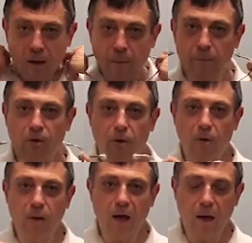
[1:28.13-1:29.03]
Um, the
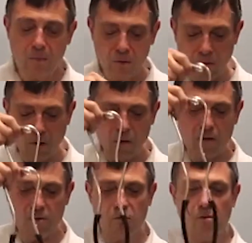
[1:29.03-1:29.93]
only
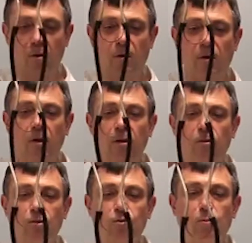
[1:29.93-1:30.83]
commentary is uh,
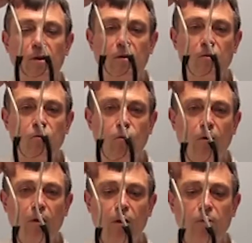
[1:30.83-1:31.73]
the tubing is
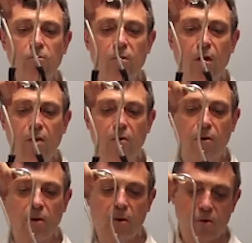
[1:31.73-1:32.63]
sort of close
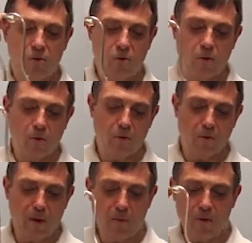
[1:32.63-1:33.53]
together, so
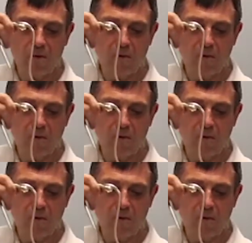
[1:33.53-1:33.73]
there may be